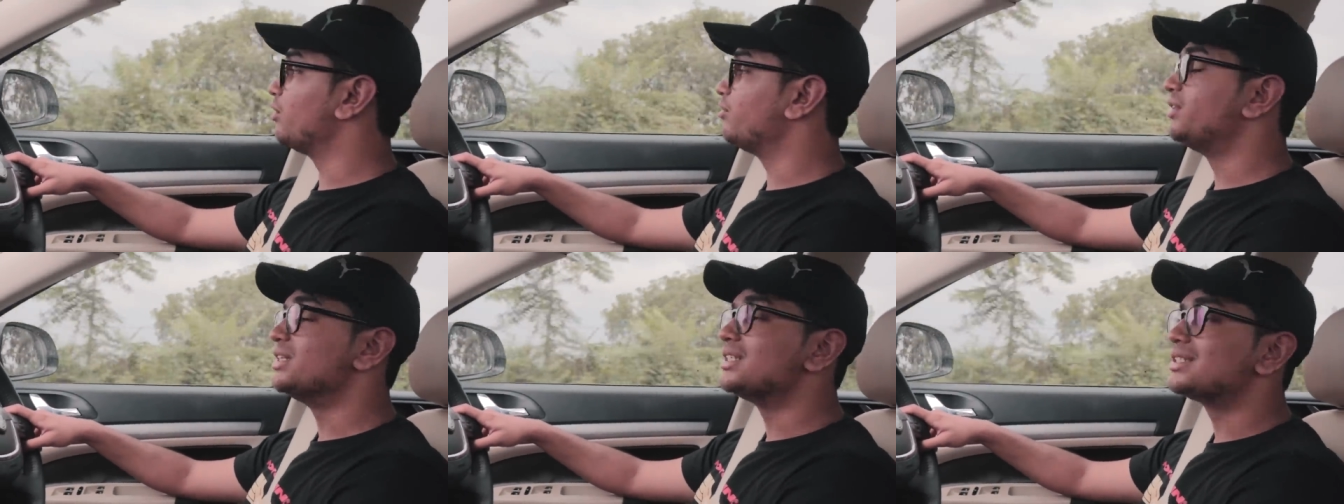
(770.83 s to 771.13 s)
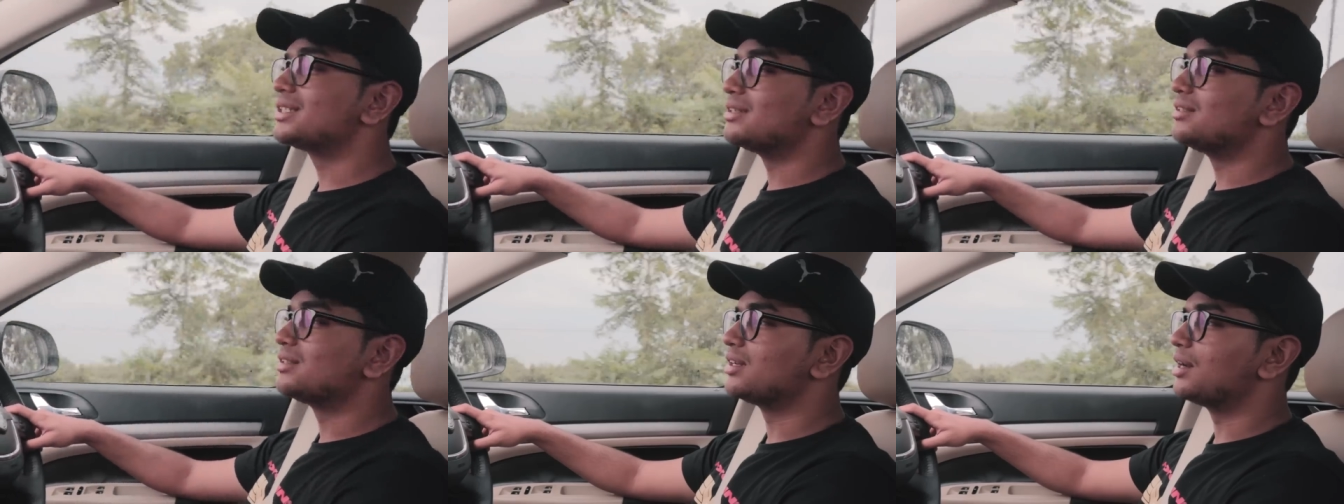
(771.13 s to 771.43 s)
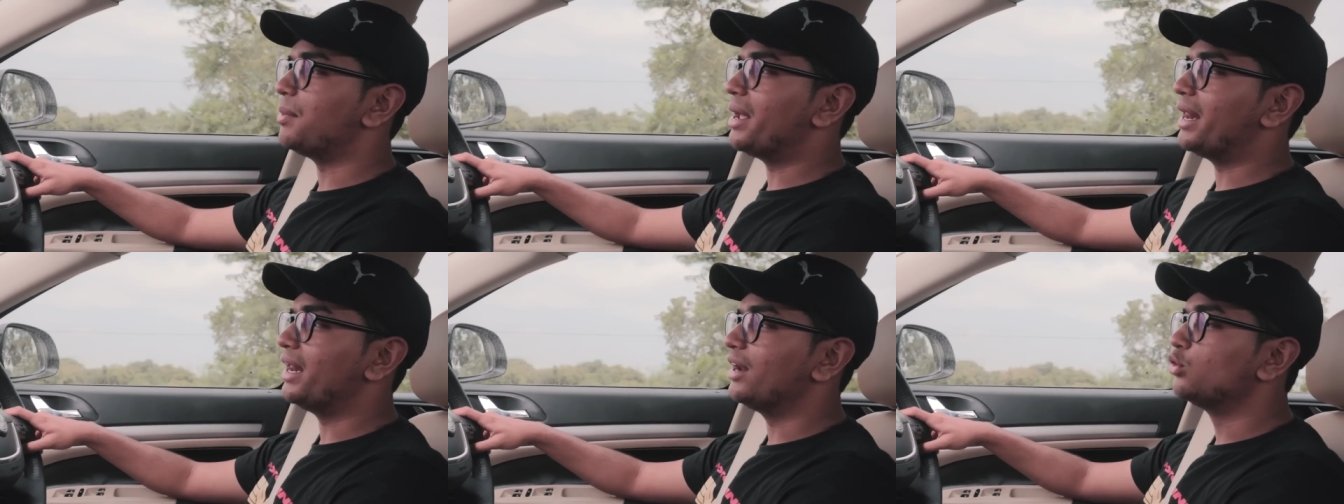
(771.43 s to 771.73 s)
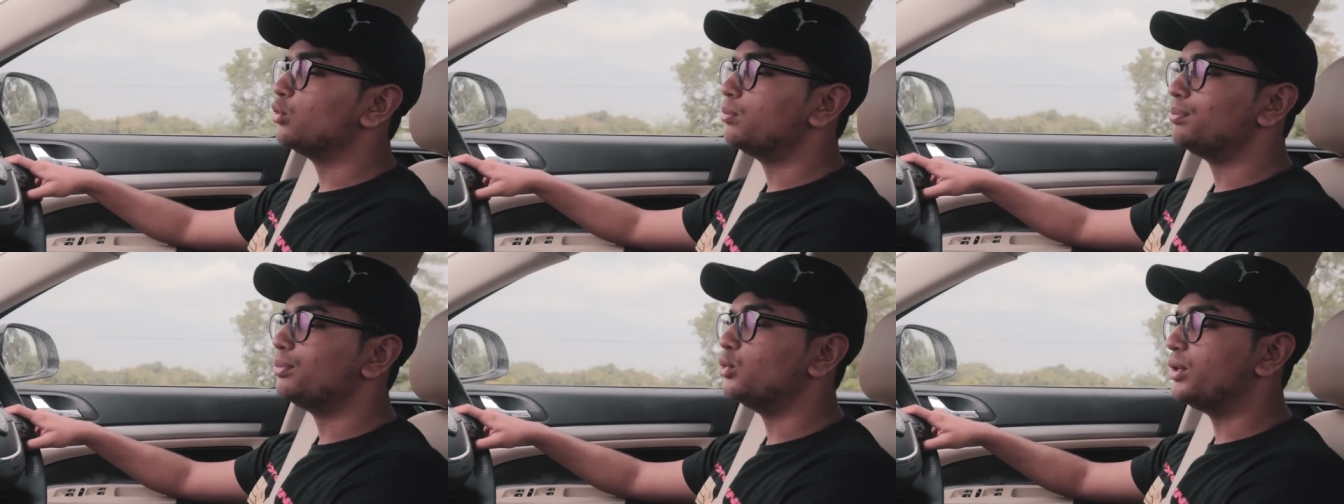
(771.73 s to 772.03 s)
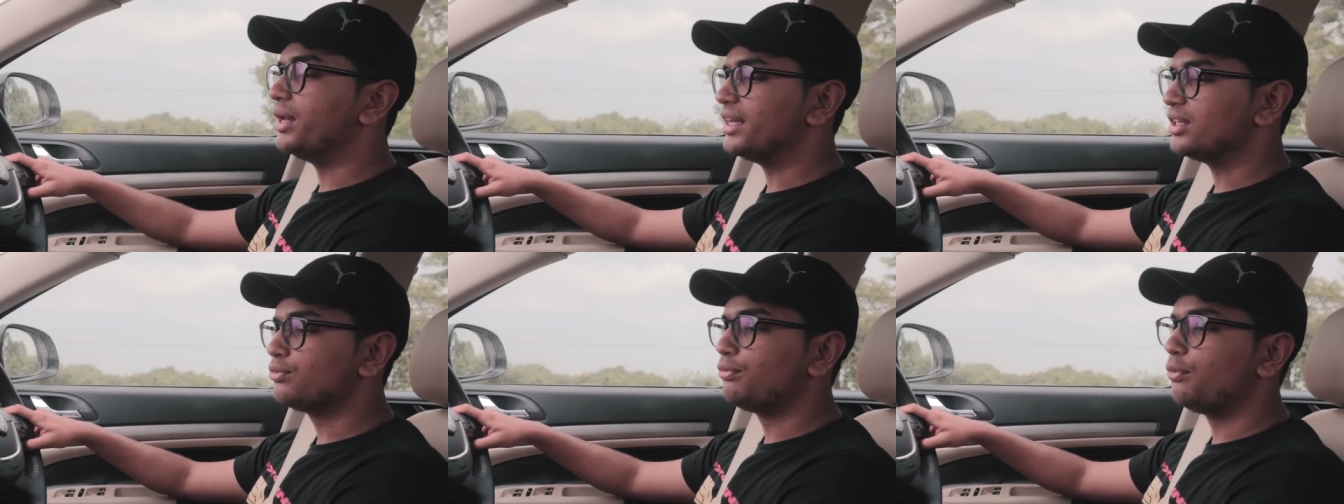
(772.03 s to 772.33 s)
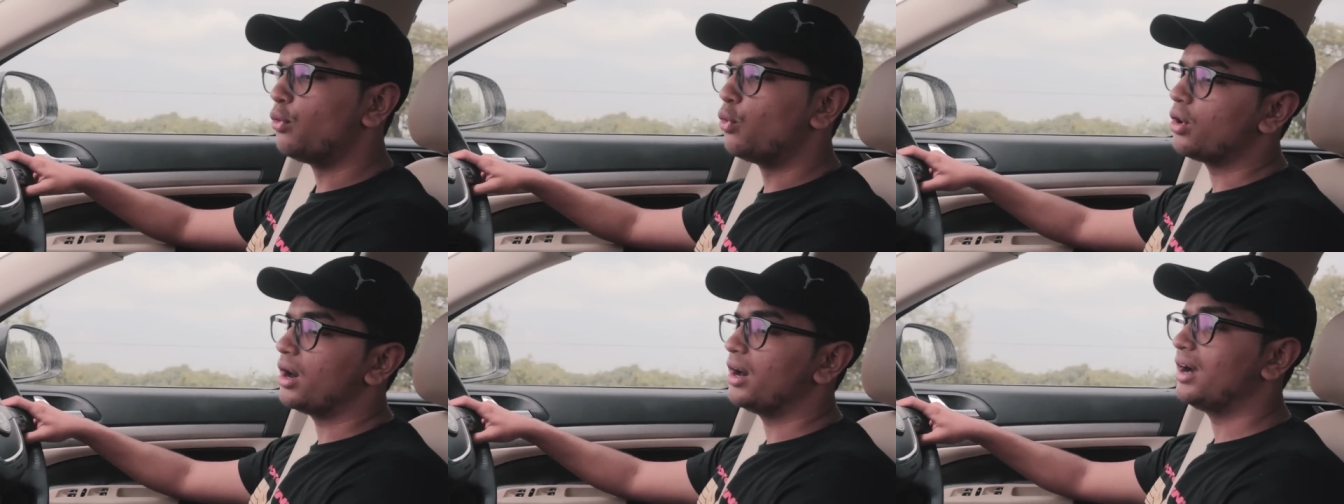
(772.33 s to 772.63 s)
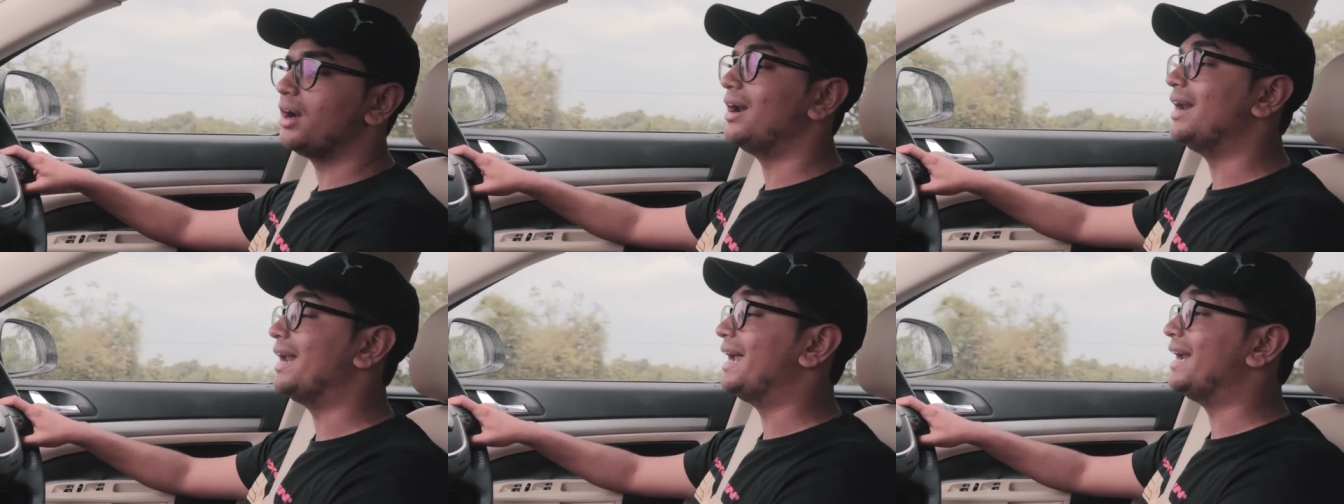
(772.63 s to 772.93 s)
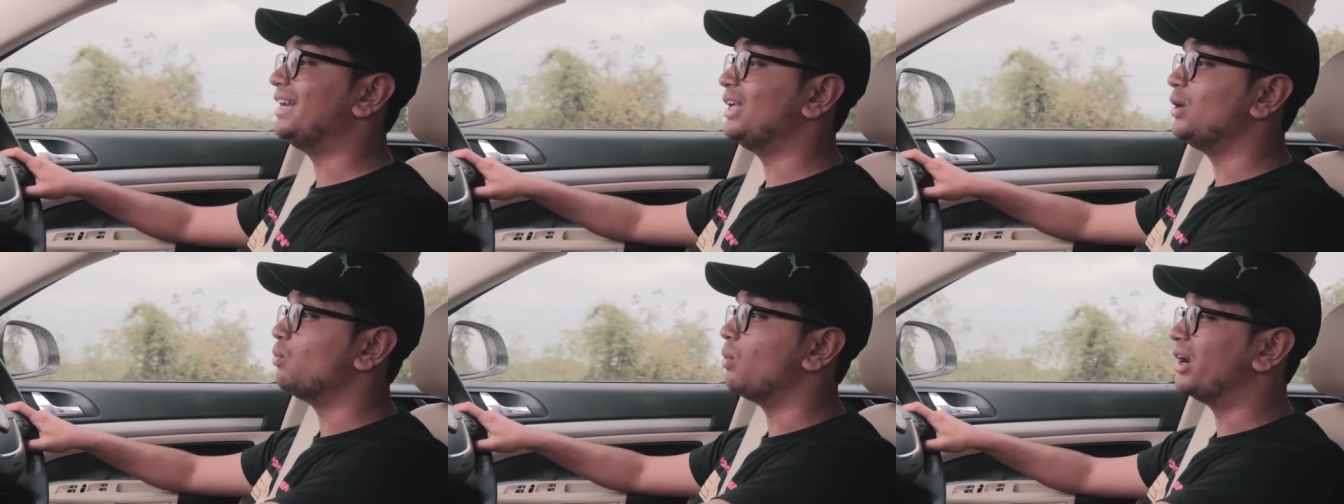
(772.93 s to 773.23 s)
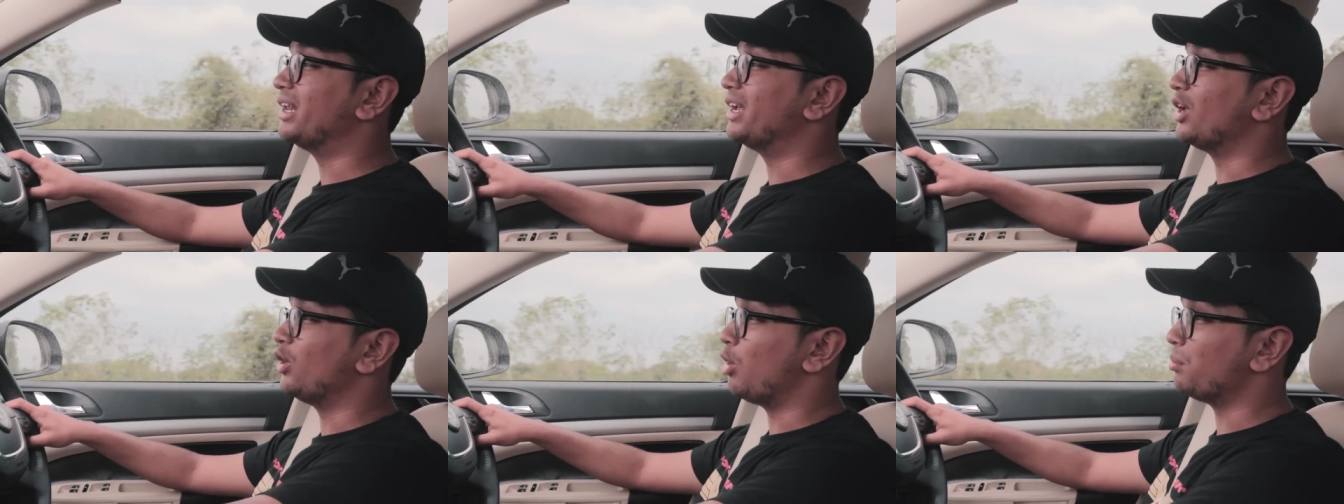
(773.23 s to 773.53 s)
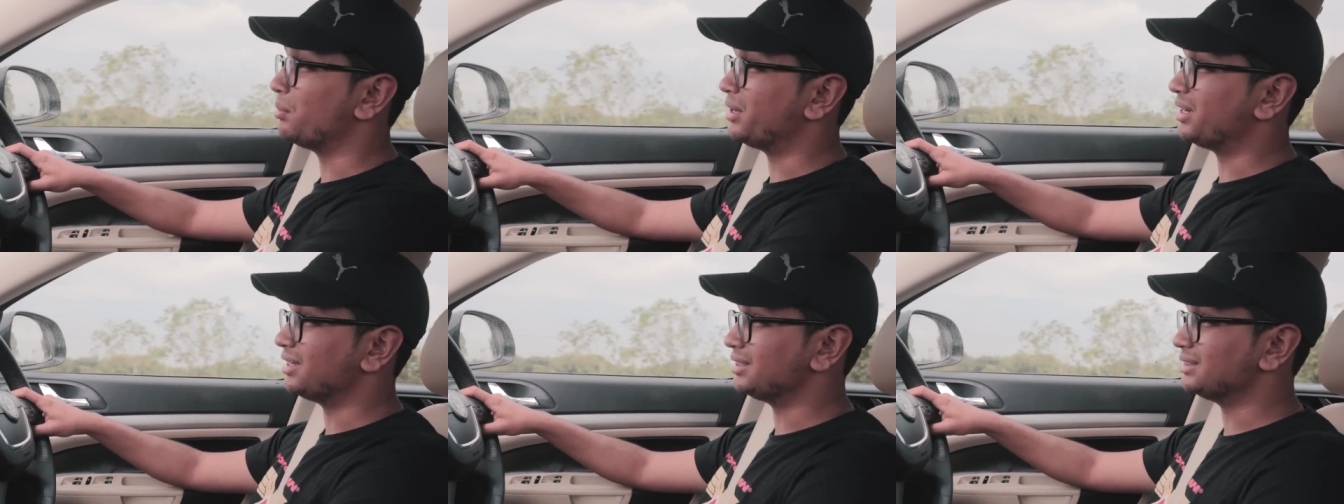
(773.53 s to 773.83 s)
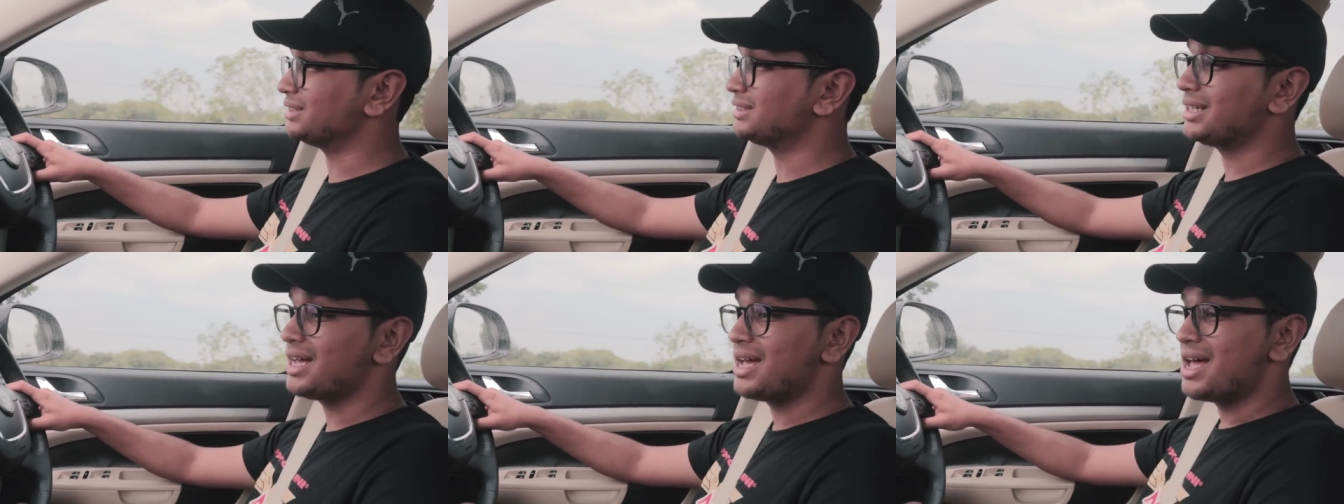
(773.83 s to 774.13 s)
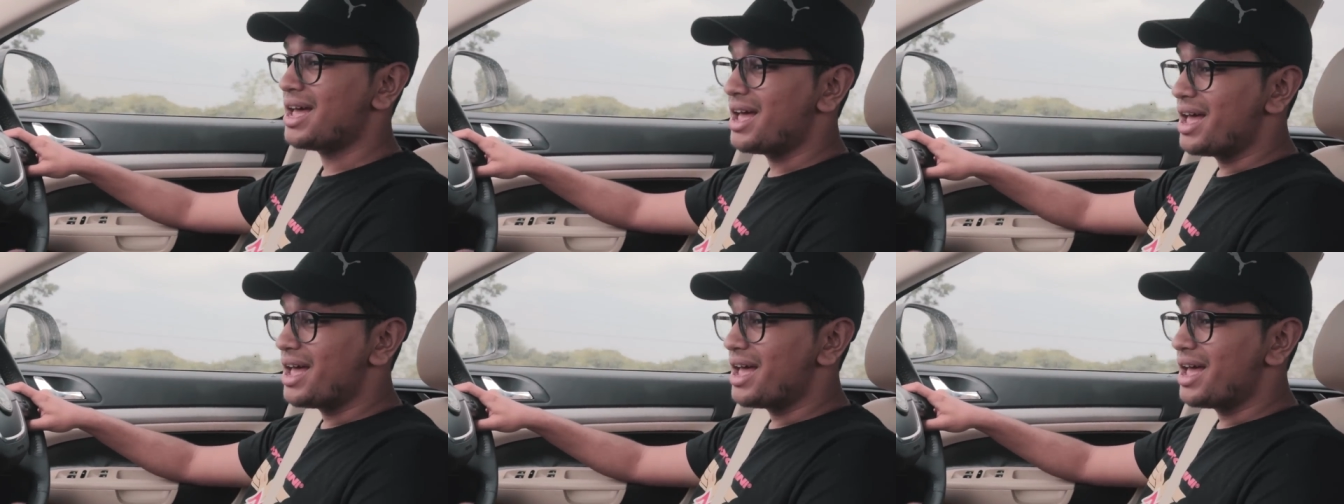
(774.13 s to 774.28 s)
of distance remaining to Pune is four hundred eighty-one kilometers.